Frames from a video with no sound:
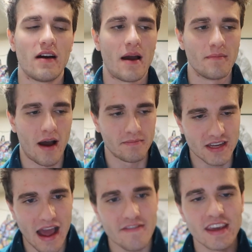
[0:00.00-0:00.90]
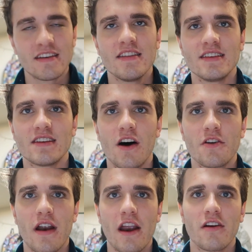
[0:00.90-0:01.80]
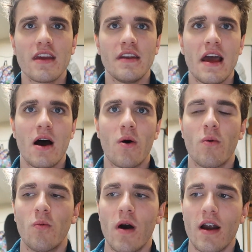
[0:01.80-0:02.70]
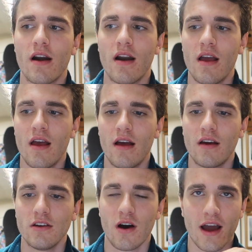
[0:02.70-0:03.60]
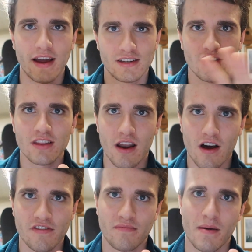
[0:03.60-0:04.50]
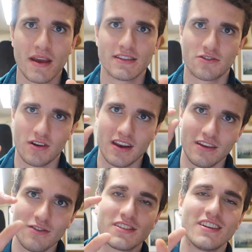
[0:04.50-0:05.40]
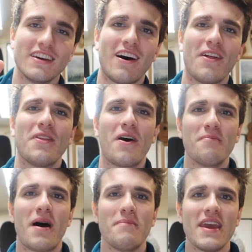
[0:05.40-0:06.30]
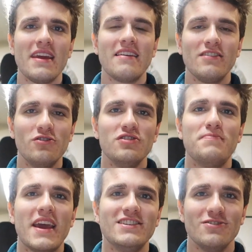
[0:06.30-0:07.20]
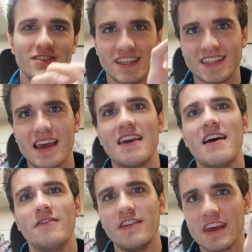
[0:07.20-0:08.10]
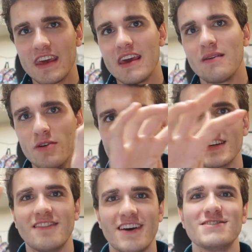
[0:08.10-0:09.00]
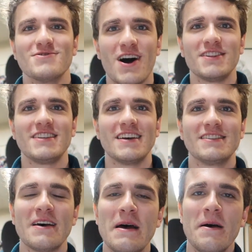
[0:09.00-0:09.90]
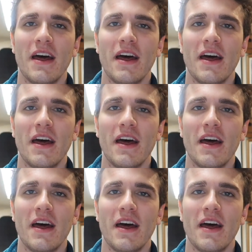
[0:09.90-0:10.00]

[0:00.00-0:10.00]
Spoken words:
I'm diving into this other area now where, you know, I took that off of my main screen. It used to, on my main YouTube page, it used to say Finley King, music, adventure, nonsense.